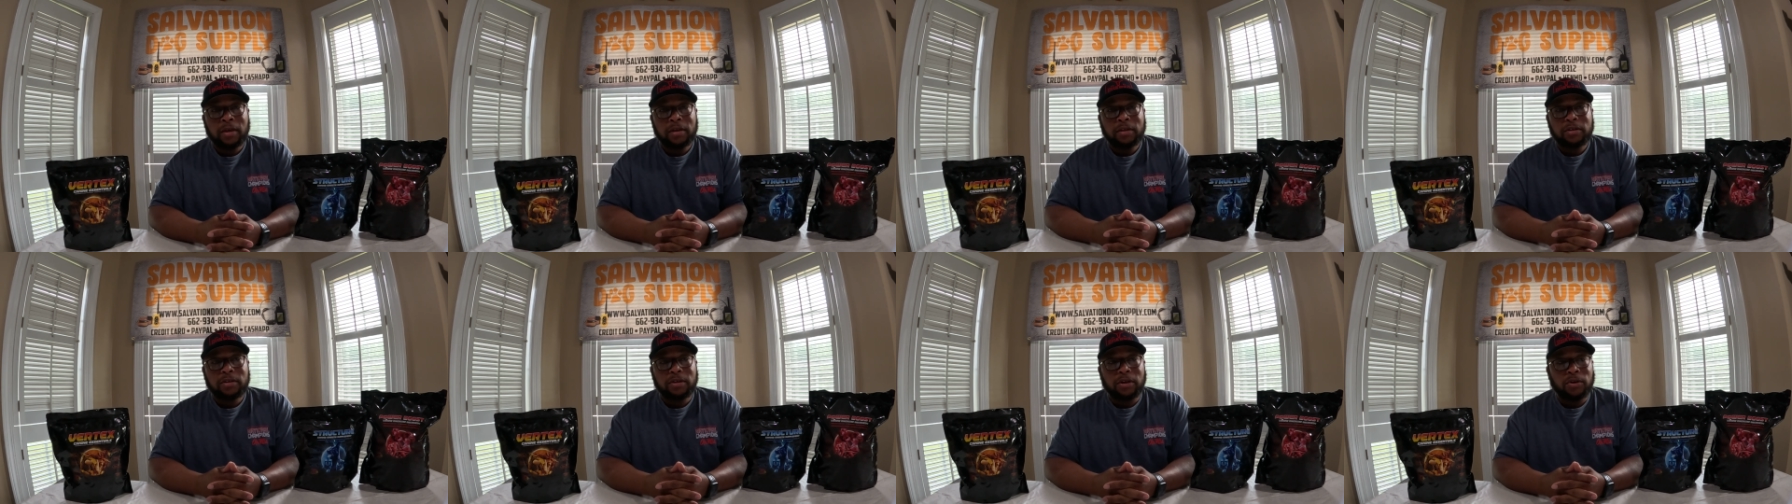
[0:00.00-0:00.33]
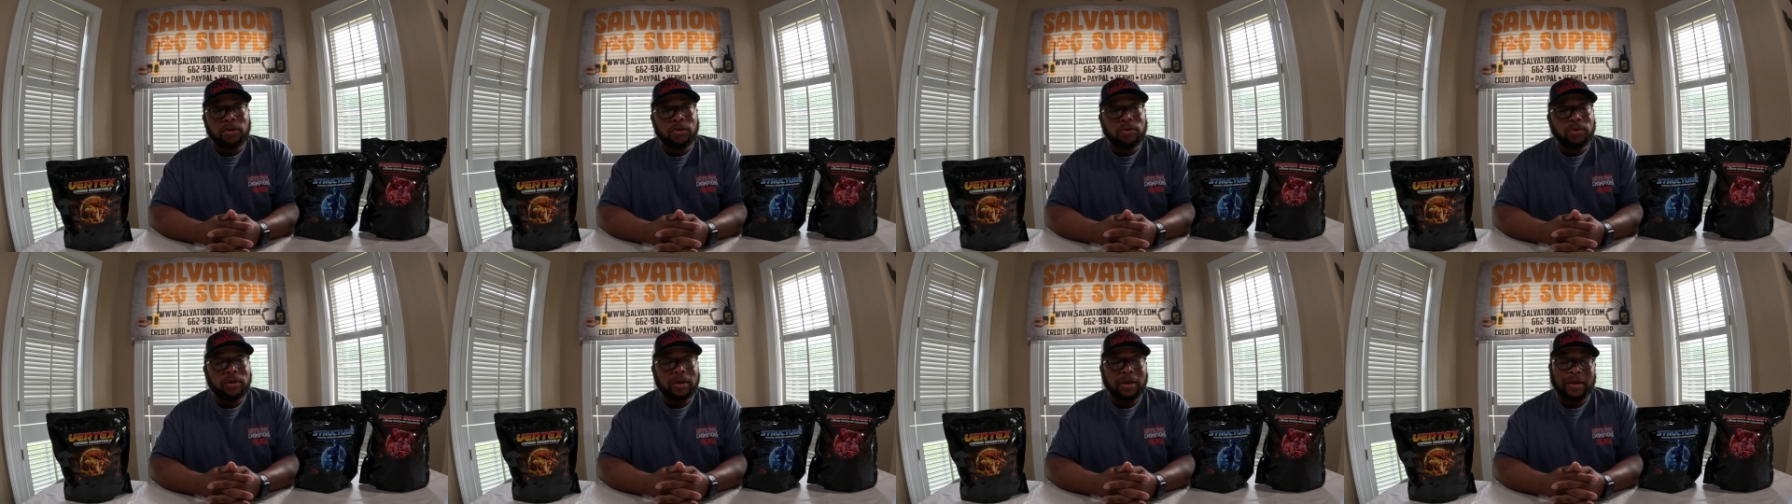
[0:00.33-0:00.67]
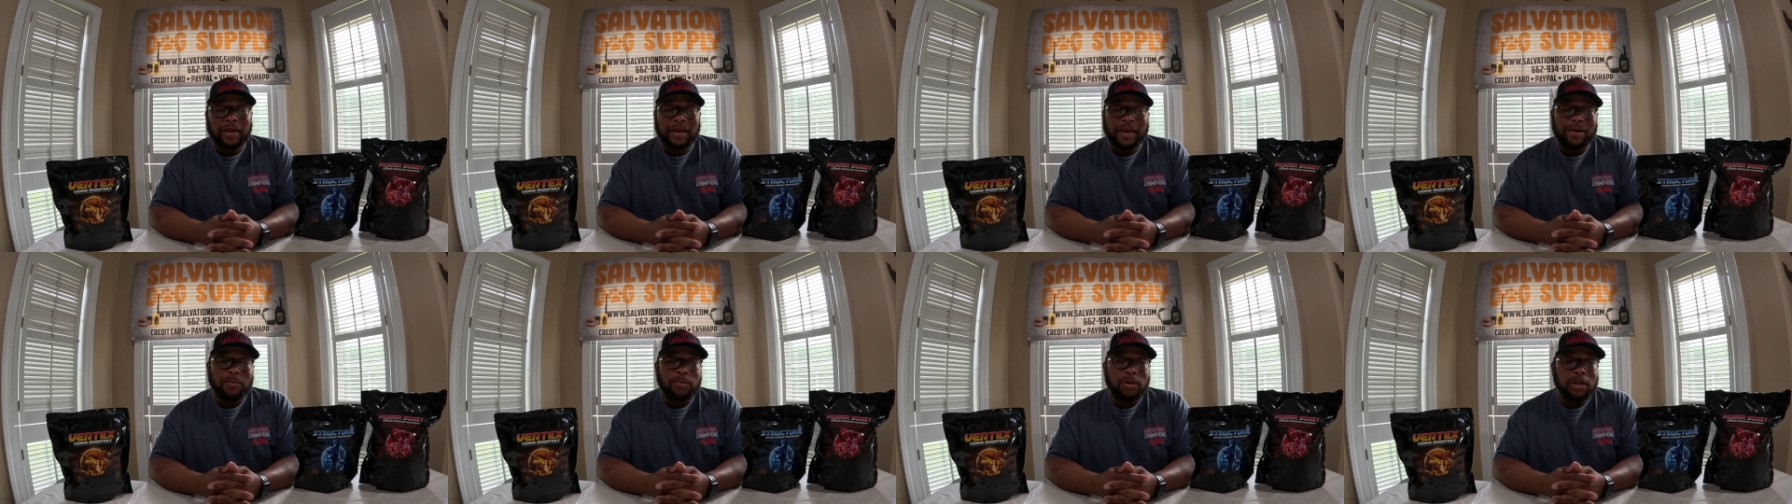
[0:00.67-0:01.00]
So,
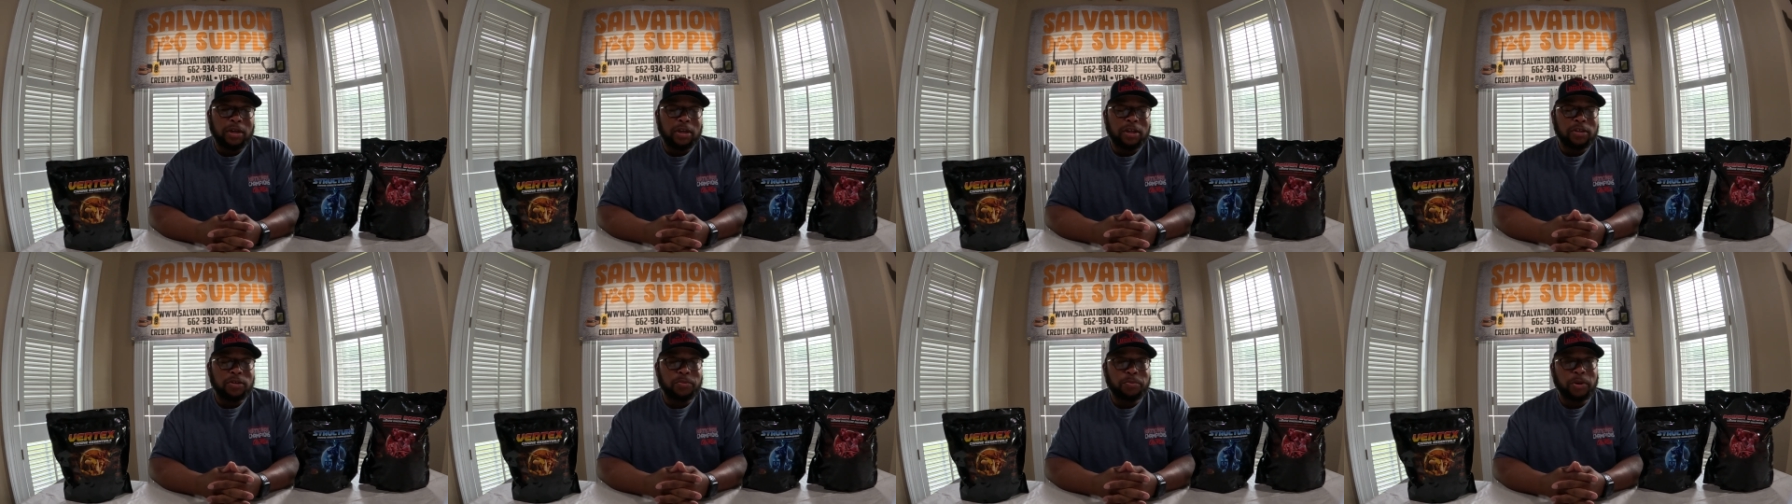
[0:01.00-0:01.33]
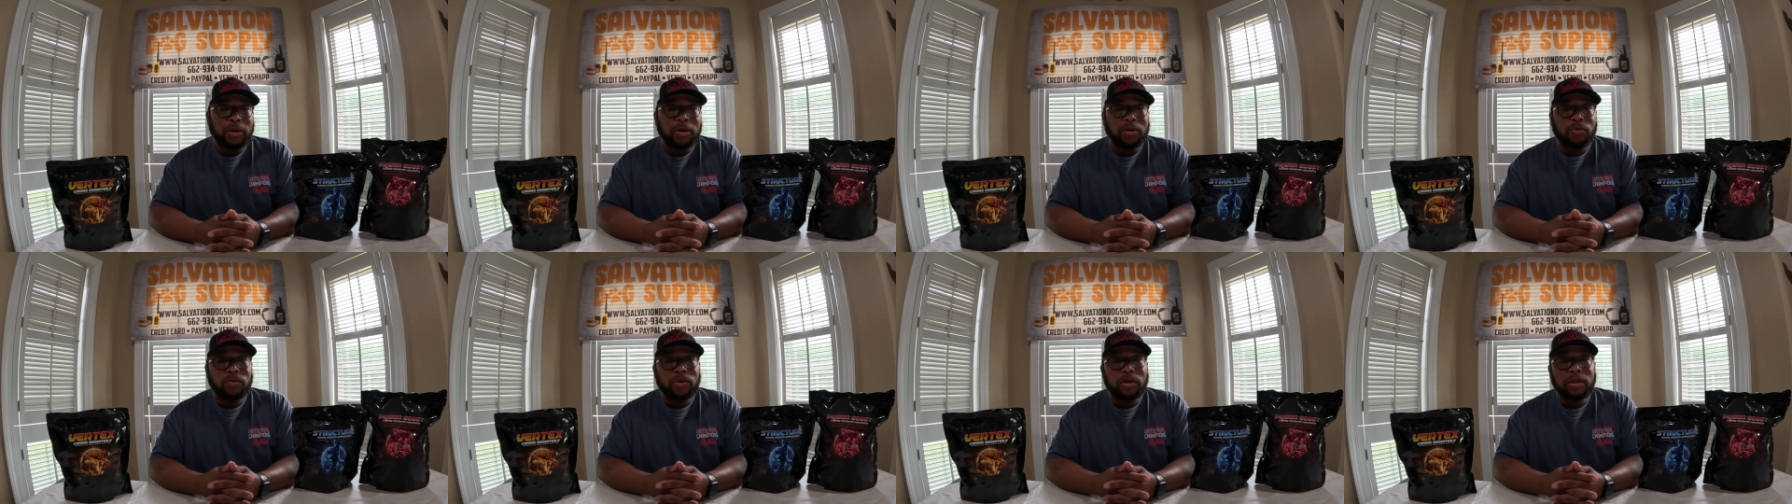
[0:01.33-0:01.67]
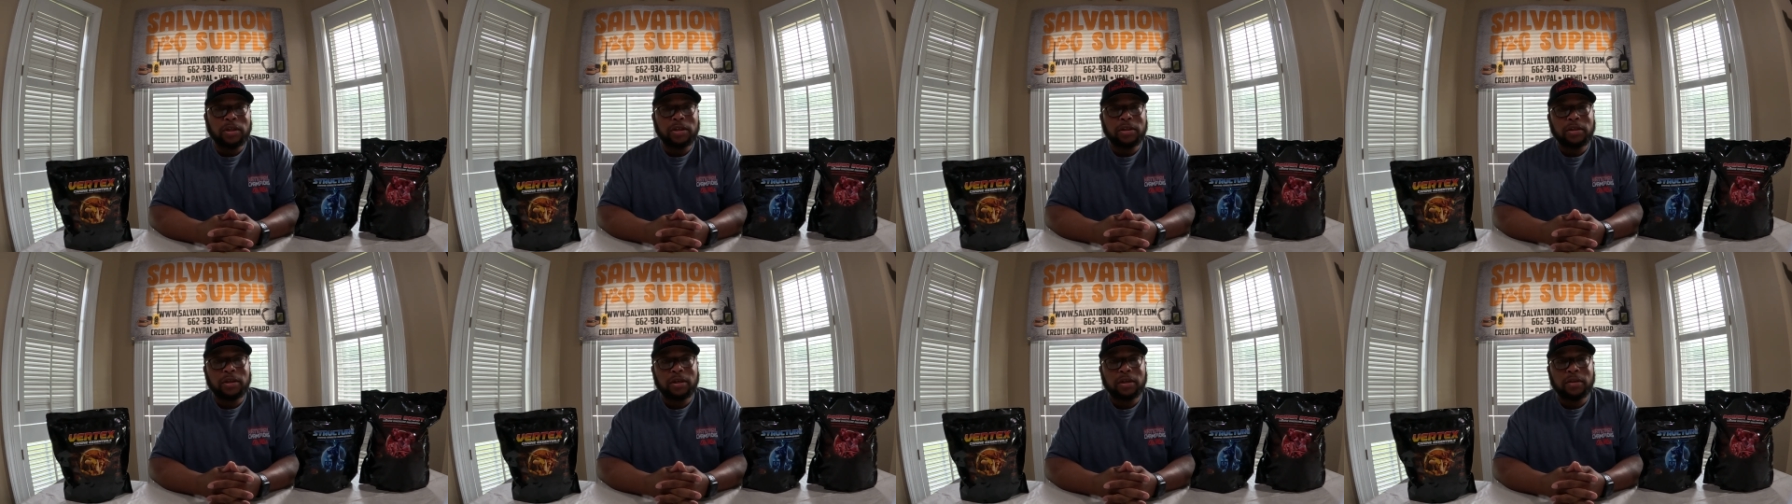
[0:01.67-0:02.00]
I mean, it's been a
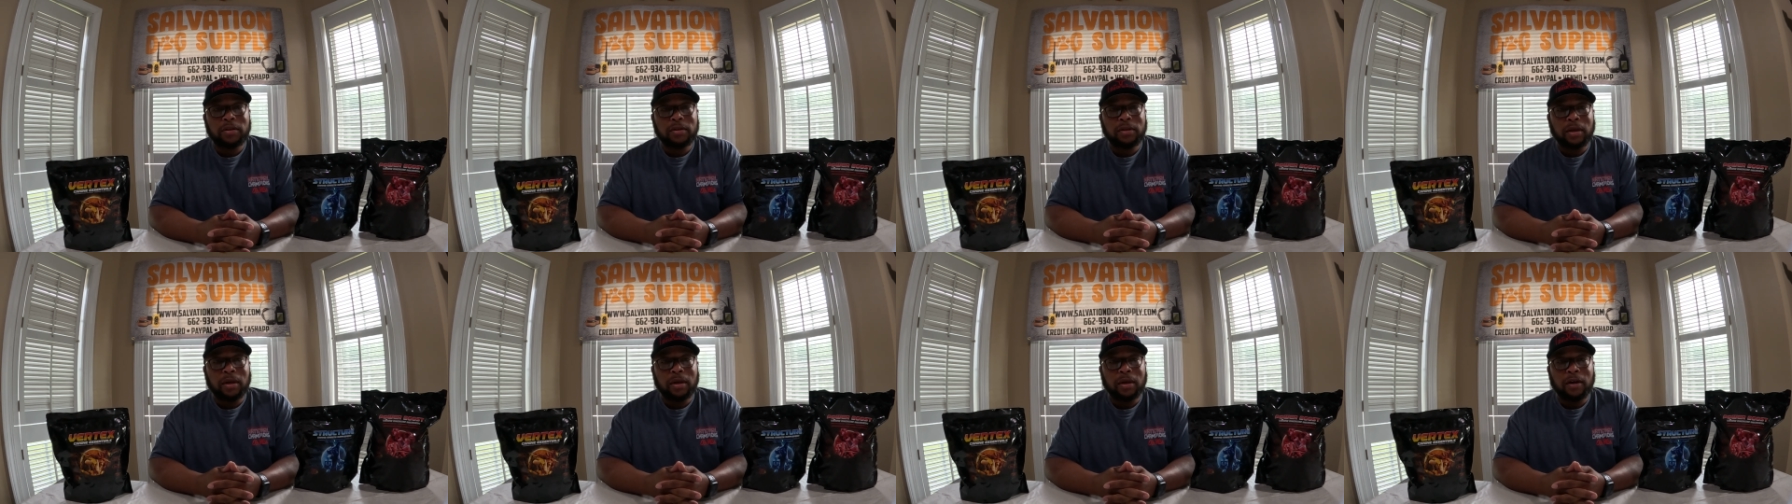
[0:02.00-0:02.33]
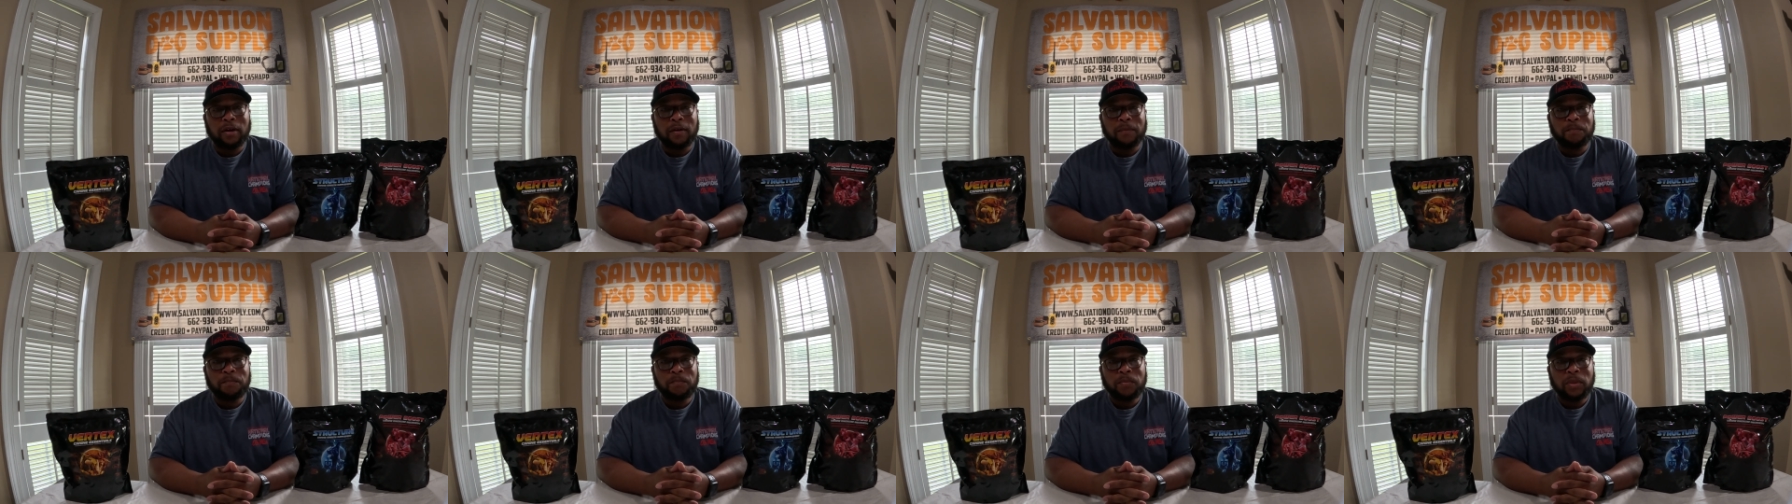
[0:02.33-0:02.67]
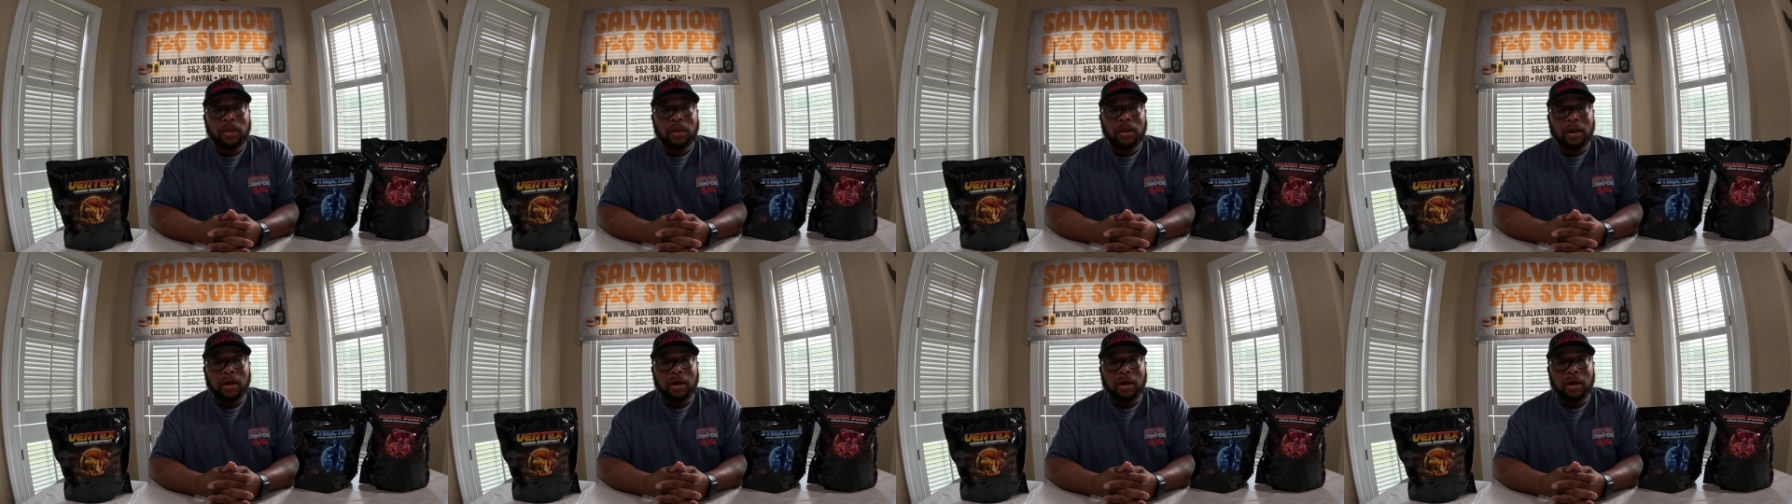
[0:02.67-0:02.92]
really good um,